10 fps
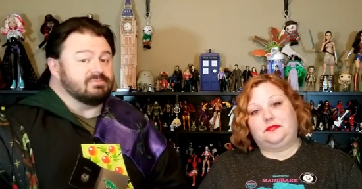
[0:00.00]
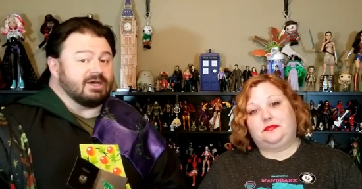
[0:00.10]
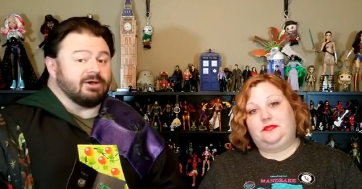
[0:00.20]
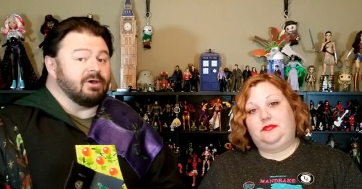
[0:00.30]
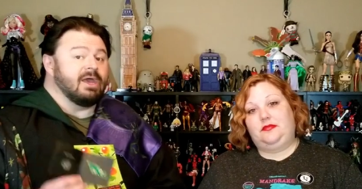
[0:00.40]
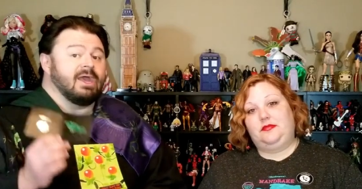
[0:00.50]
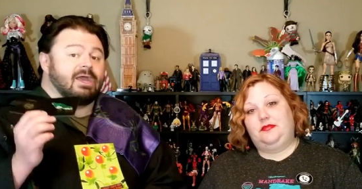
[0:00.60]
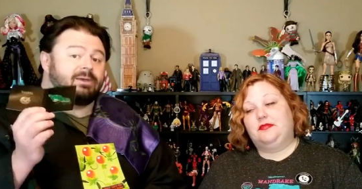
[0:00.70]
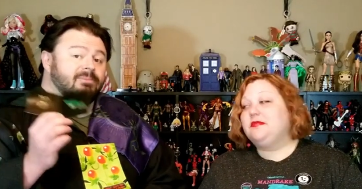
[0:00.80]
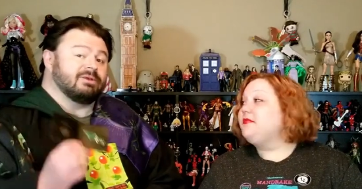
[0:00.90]
Speaker 1: bell,
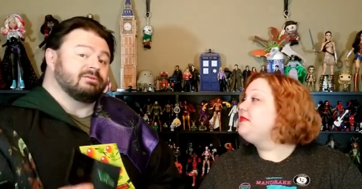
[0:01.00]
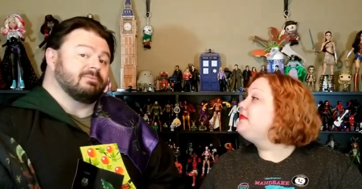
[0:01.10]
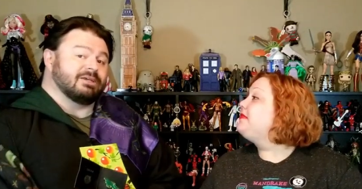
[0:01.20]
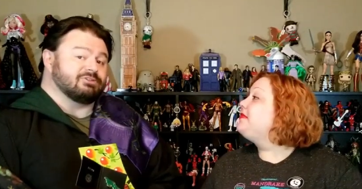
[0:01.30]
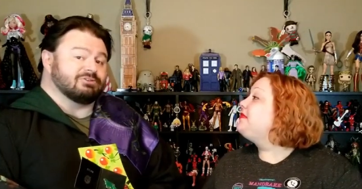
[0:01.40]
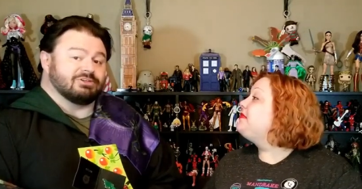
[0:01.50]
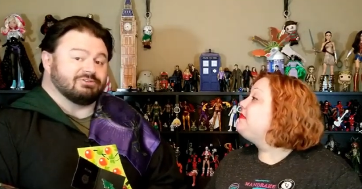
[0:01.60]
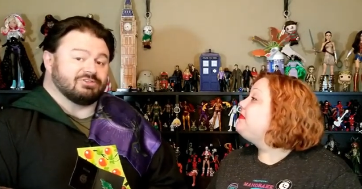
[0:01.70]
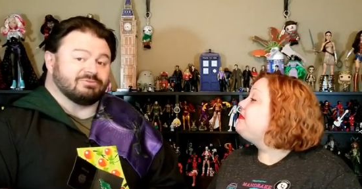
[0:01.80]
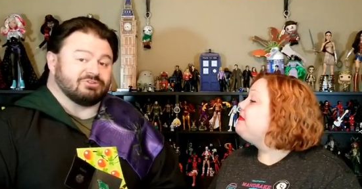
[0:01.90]
and make sure that you're
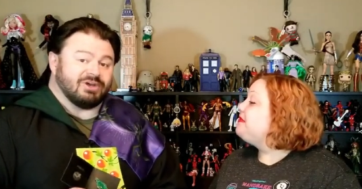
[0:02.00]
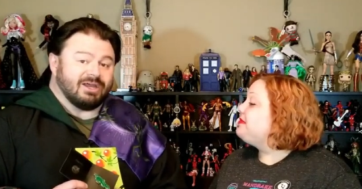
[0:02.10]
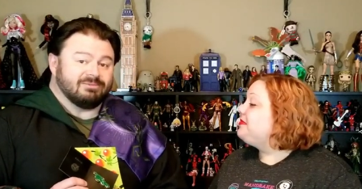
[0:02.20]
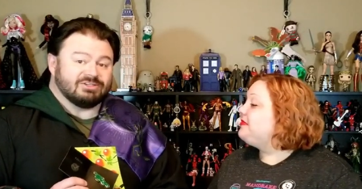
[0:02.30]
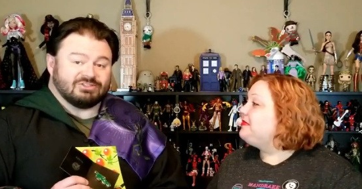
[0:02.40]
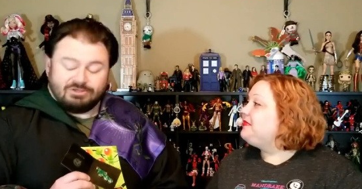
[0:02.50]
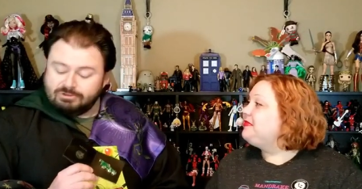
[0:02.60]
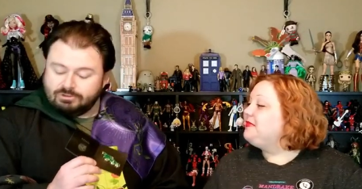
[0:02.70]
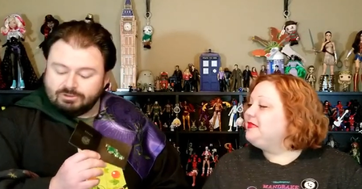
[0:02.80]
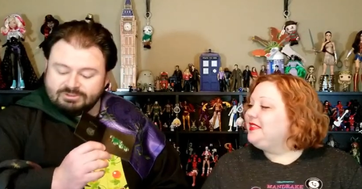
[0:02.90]
subscribed so
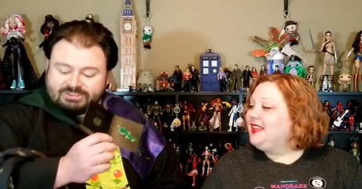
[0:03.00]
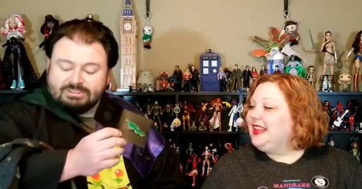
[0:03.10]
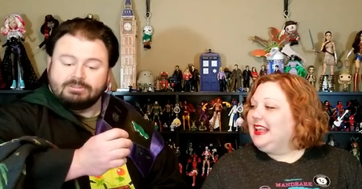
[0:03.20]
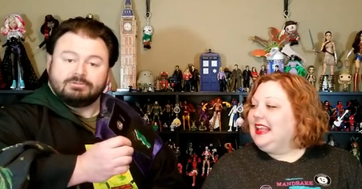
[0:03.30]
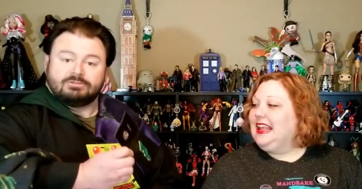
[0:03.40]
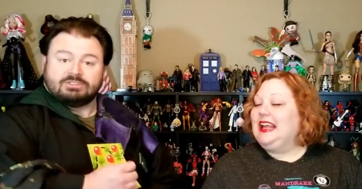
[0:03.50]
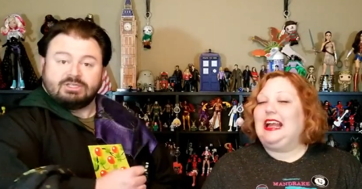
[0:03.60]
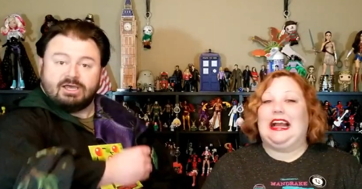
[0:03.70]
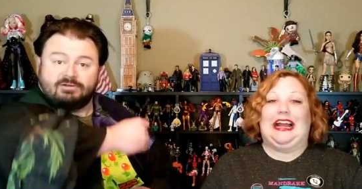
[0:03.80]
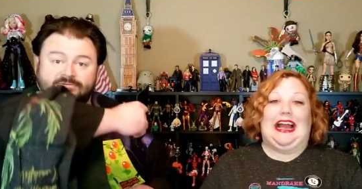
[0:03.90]
you always see new
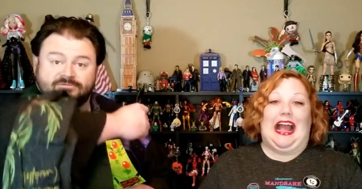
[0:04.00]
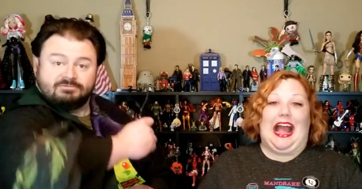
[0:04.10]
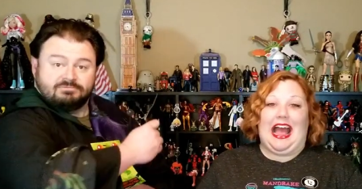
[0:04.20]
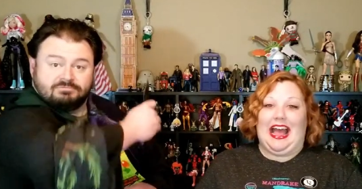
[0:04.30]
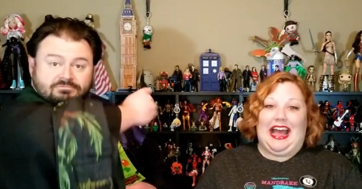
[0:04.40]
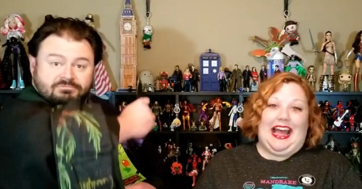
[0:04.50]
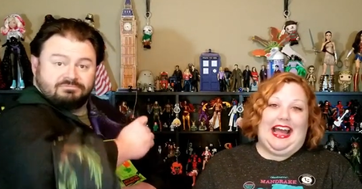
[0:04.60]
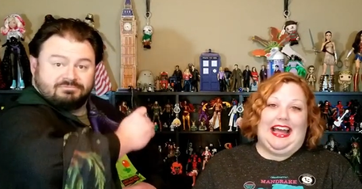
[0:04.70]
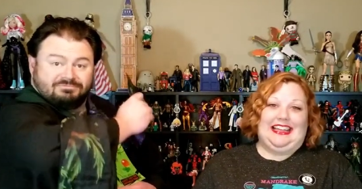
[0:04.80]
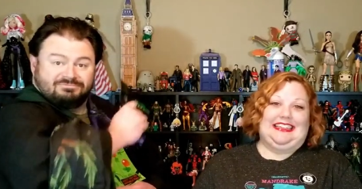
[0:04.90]
stuff. Ah.
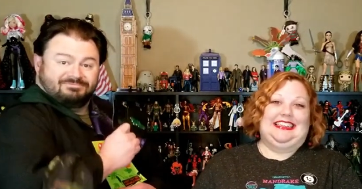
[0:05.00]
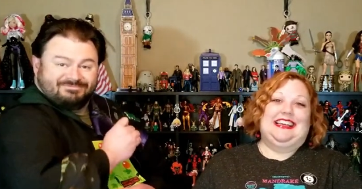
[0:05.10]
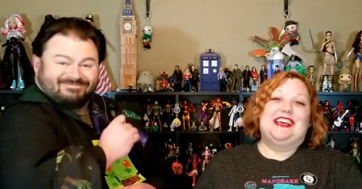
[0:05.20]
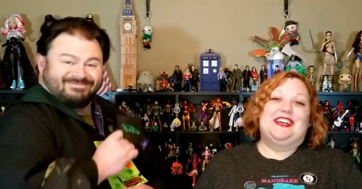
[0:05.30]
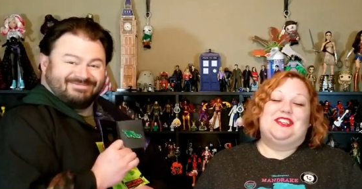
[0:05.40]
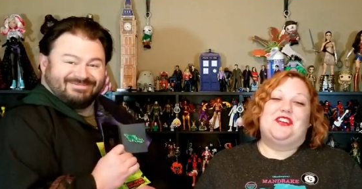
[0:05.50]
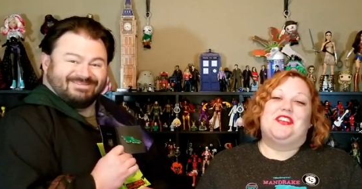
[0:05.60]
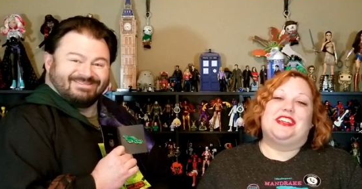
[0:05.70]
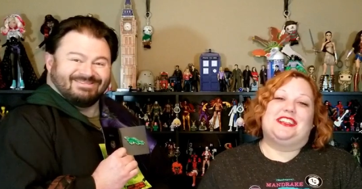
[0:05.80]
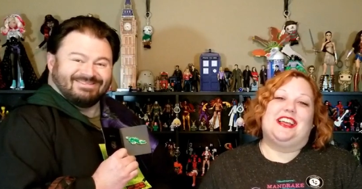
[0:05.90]
Speaker 2: Don't
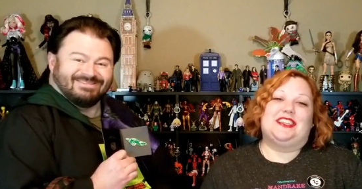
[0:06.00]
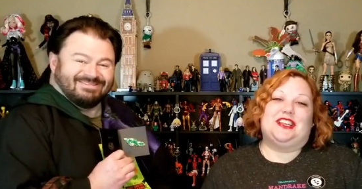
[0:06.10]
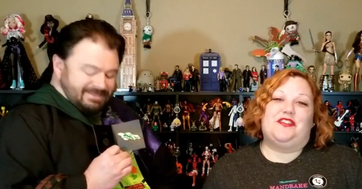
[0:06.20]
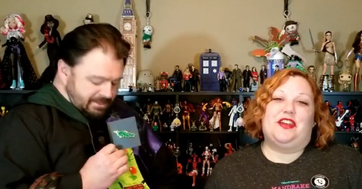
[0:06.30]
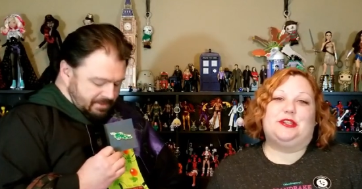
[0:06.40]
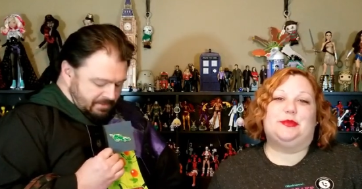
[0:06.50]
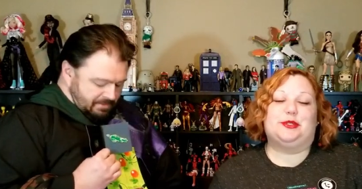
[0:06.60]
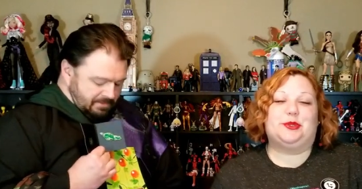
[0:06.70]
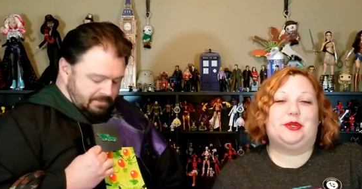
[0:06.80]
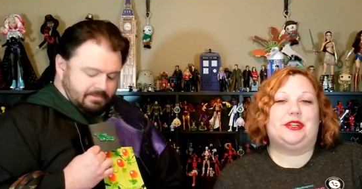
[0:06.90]
forget to like us on Facebook,
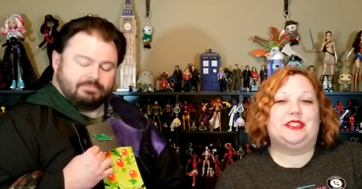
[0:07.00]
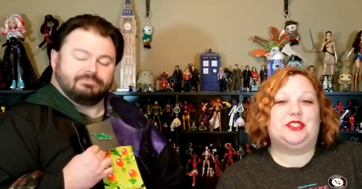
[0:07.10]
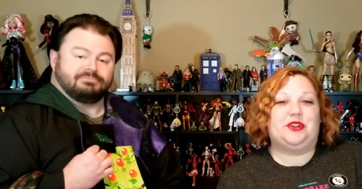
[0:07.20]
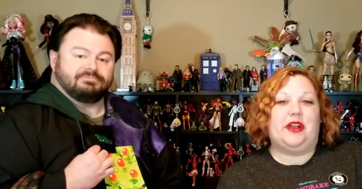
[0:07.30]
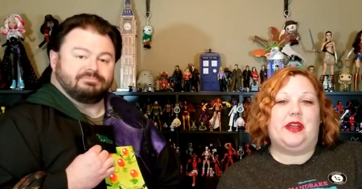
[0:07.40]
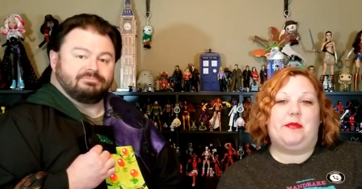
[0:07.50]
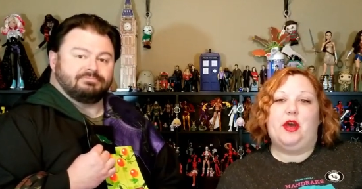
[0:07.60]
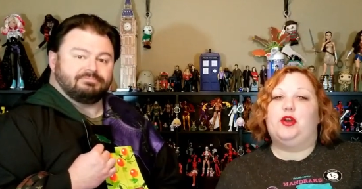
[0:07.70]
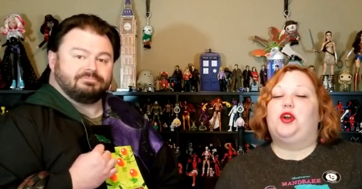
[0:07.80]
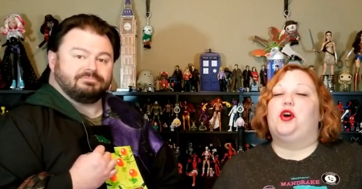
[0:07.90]
Twitter, and Instagram.
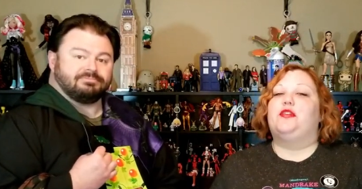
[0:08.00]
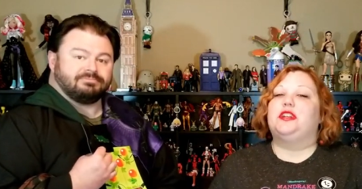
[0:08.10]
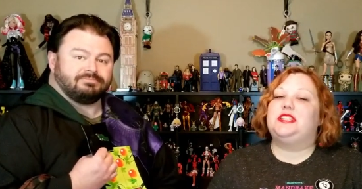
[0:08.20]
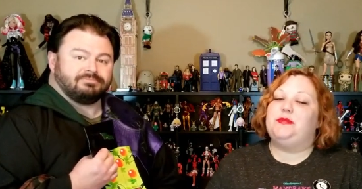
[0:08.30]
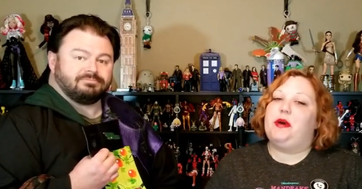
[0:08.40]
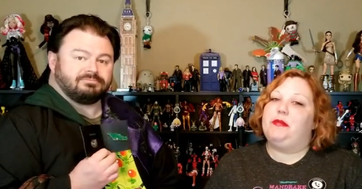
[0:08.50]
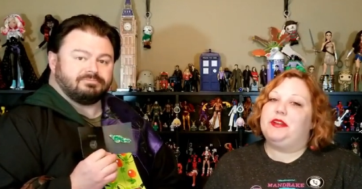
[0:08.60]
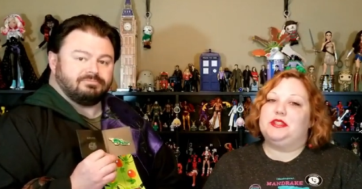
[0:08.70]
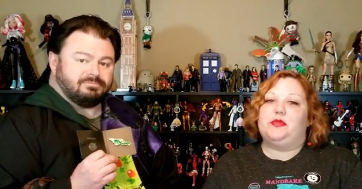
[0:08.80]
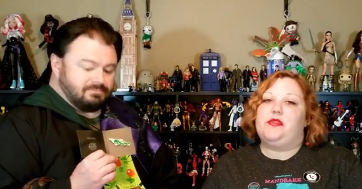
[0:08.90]
Go over to TeePublic
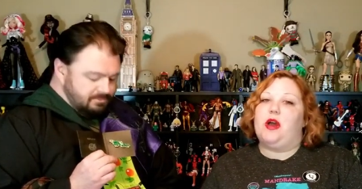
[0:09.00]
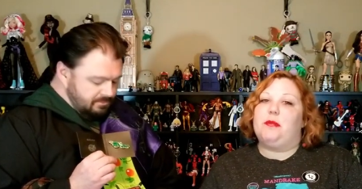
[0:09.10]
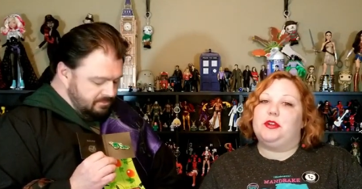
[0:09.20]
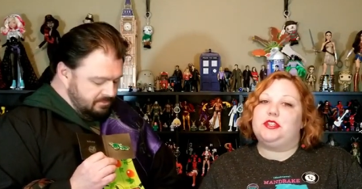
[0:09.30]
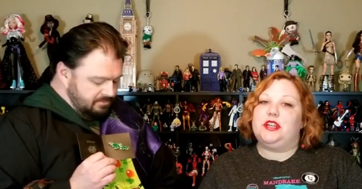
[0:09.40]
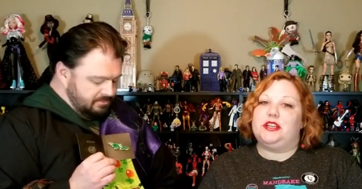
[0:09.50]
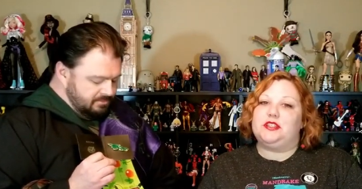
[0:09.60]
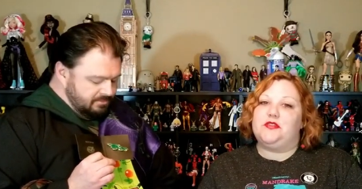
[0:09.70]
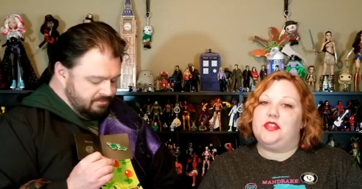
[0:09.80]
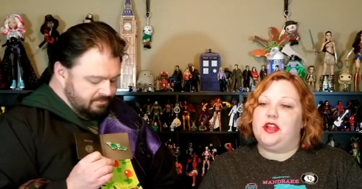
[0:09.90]
because we've got merchandise
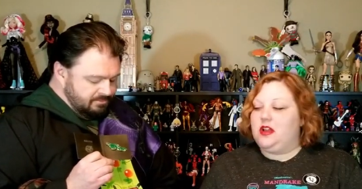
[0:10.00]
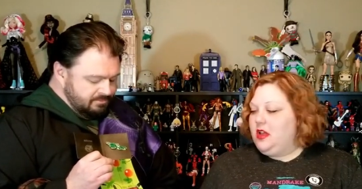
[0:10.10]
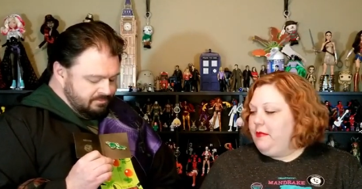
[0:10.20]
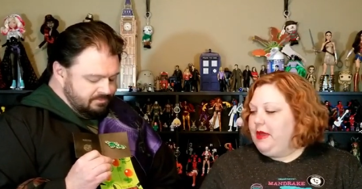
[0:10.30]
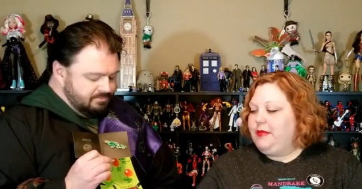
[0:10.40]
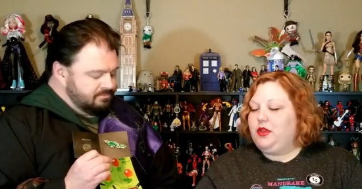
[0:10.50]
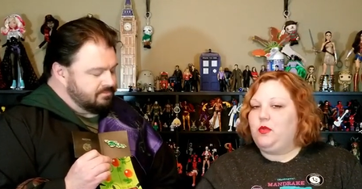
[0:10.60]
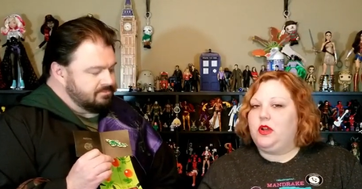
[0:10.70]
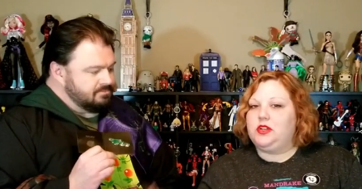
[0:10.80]
over there. Maybe you want to